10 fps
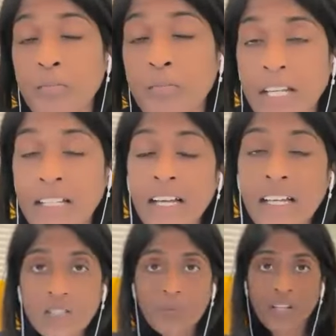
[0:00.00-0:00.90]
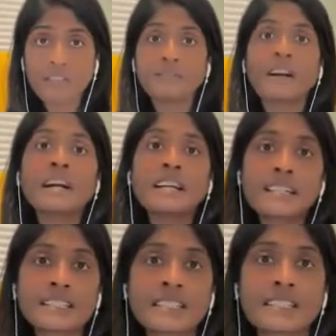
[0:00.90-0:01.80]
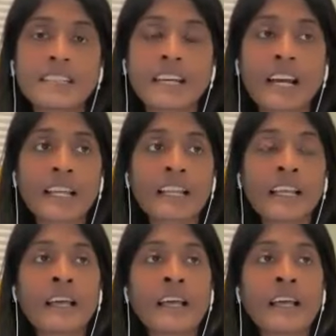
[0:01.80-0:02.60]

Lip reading: with my clients, what I find is that